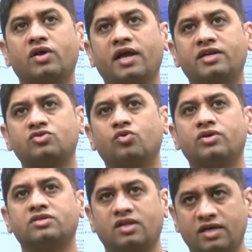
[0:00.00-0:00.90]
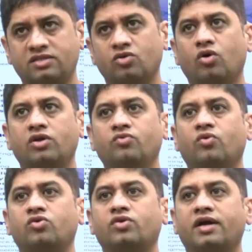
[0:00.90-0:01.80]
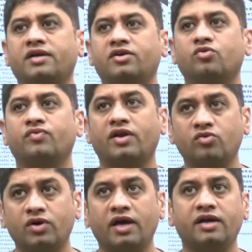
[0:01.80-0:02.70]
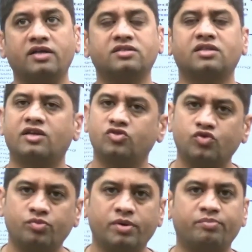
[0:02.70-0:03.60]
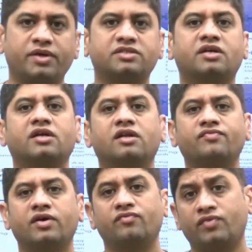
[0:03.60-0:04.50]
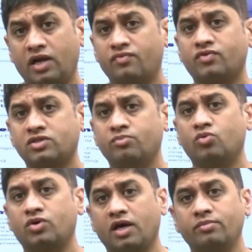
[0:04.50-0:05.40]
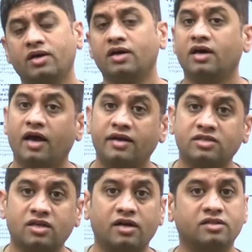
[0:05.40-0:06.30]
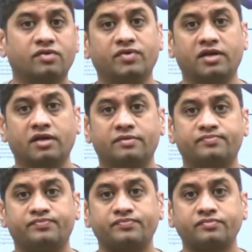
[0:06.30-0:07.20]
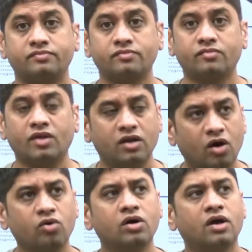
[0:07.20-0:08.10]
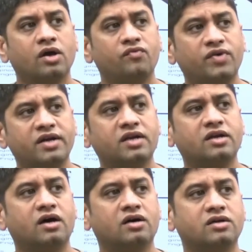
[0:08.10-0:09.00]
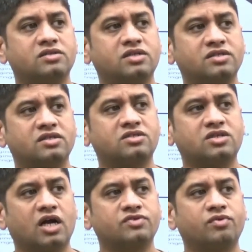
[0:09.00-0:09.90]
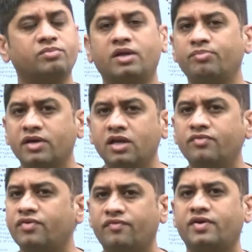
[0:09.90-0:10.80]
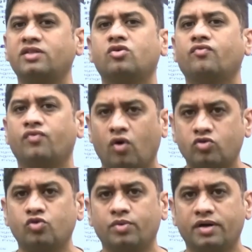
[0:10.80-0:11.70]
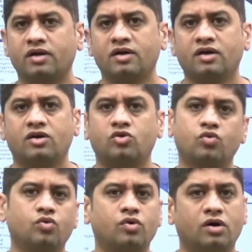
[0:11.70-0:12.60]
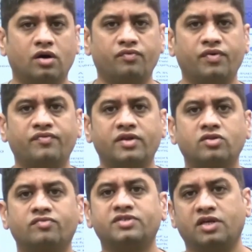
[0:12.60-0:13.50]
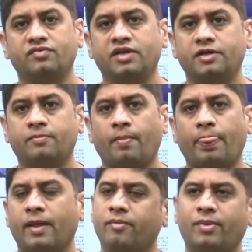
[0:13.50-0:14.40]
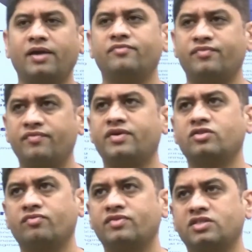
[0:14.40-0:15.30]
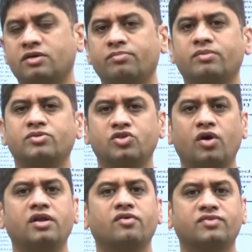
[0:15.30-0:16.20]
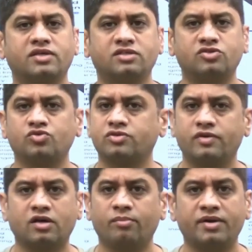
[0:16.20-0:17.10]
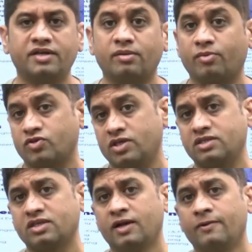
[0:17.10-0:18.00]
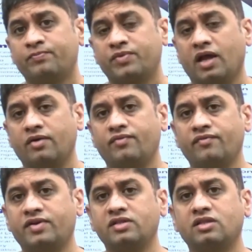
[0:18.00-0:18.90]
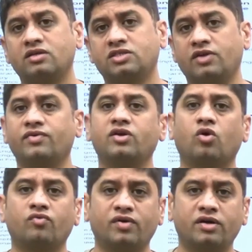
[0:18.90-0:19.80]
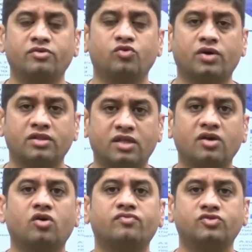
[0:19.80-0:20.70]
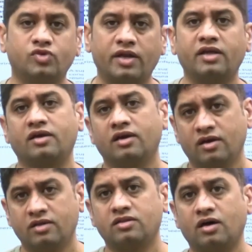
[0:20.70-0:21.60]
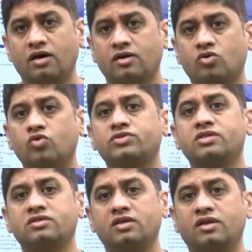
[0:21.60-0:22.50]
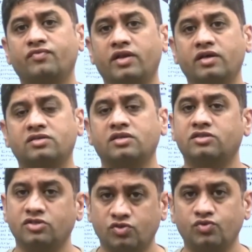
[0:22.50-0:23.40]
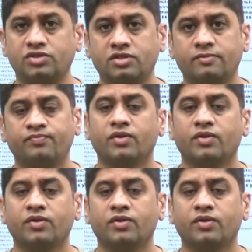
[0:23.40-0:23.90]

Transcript: gate score is less or you want to get into very good IITs then you should be patient enough and wait for some more time and start in the winter. Now winter uh, season starts from typically 15th of October to uh, 15th of January. Uh, by 15th of December majority of the institutes will complete the process and 15th January onward you can think of joining the courses in various institutes.